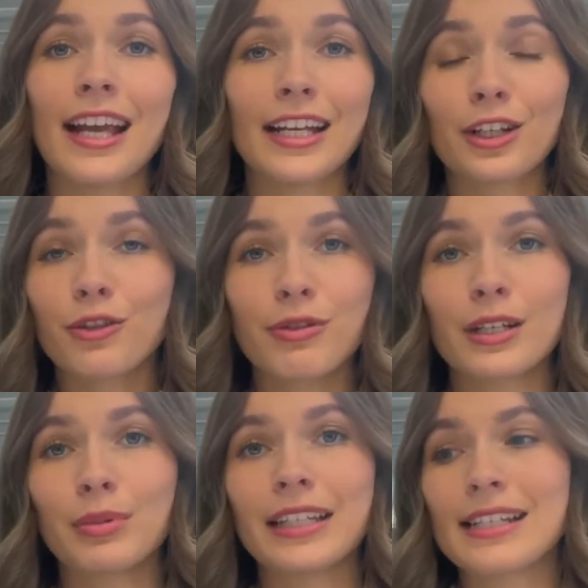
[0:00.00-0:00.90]

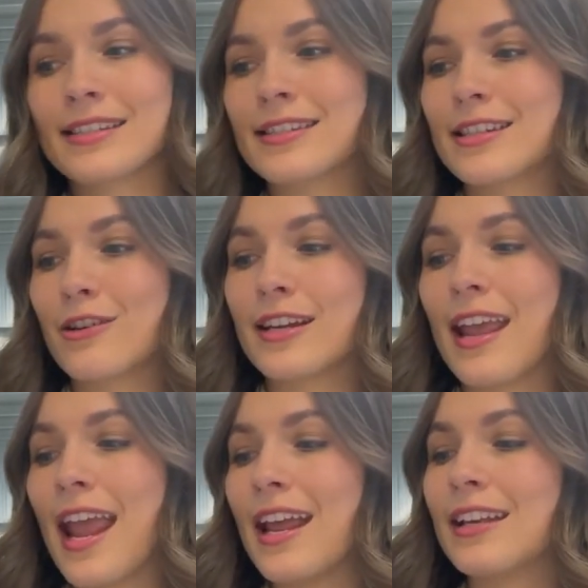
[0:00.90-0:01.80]
incredibly
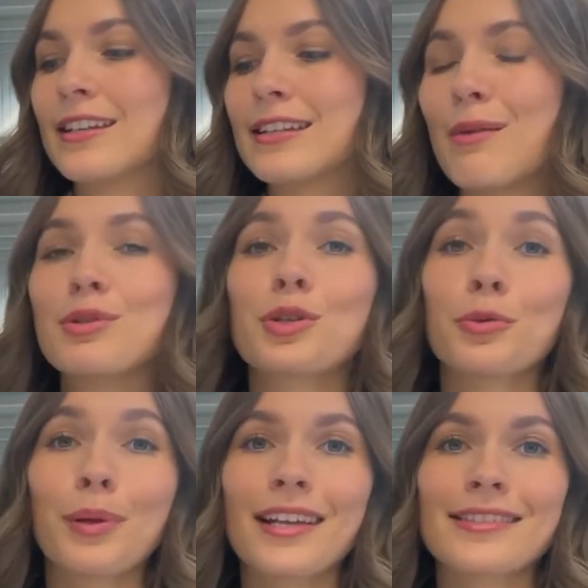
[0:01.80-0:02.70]
necessary and number
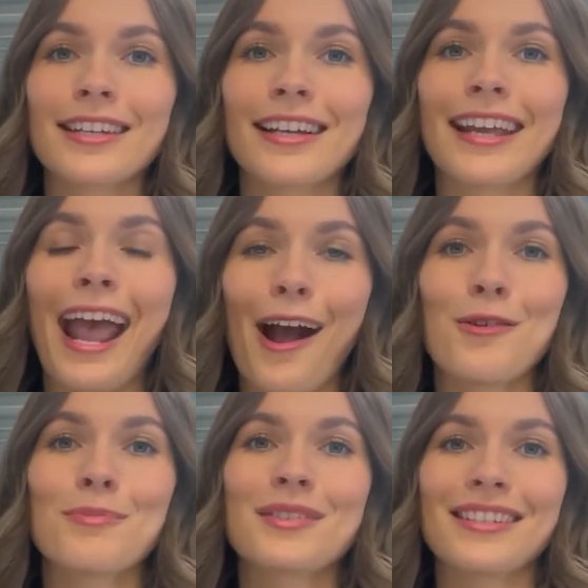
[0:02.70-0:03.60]
two plastic
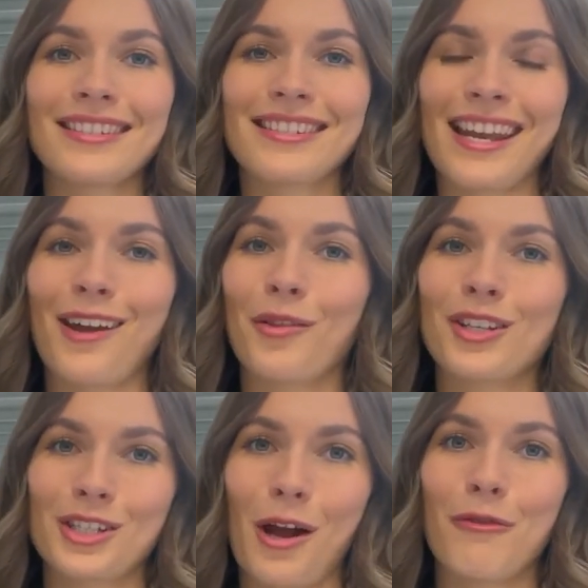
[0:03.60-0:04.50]
helps it stay on
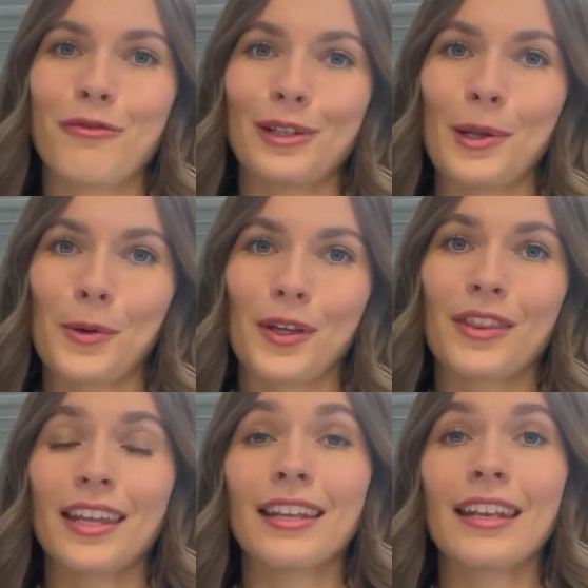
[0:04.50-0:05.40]
the shelf for longer
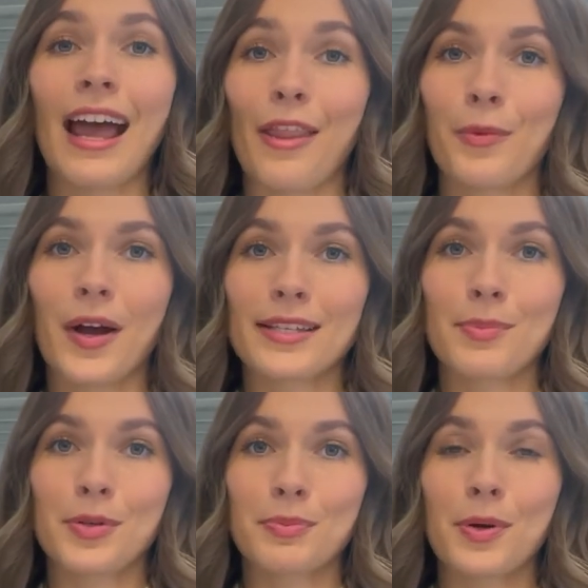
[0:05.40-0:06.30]
than otherwise
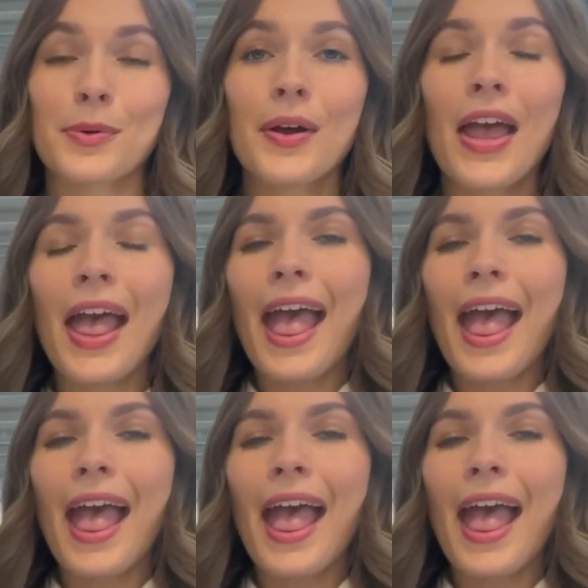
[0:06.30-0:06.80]
possible.